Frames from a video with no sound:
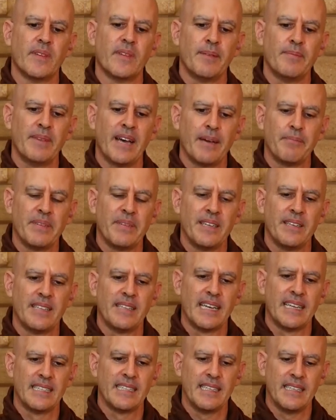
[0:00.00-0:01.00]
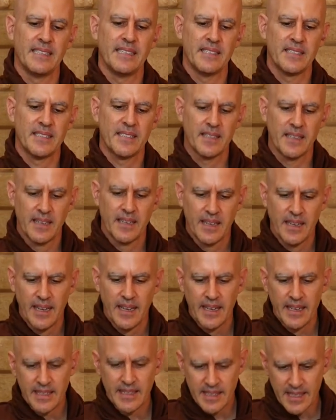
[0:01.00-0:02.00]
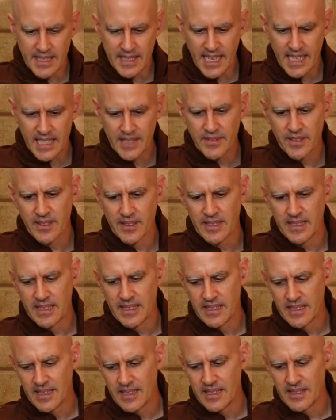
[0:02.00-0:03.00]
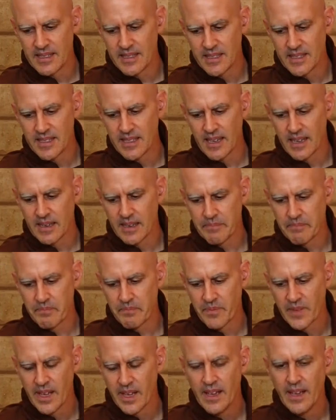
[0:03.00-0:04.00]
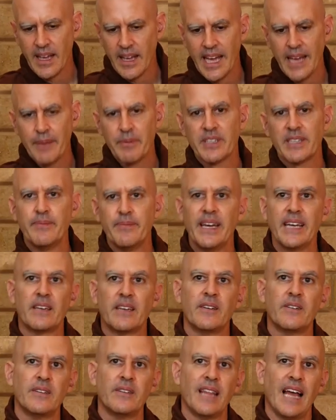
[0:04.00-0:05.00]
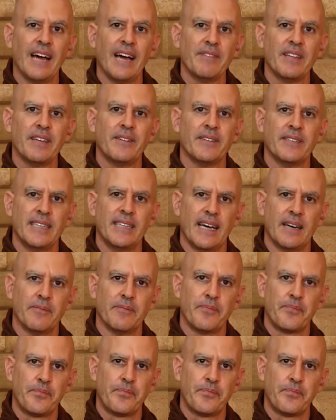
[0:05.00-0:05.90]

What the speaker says: I'm happy that he's successful and he's able to make a good livelihood now.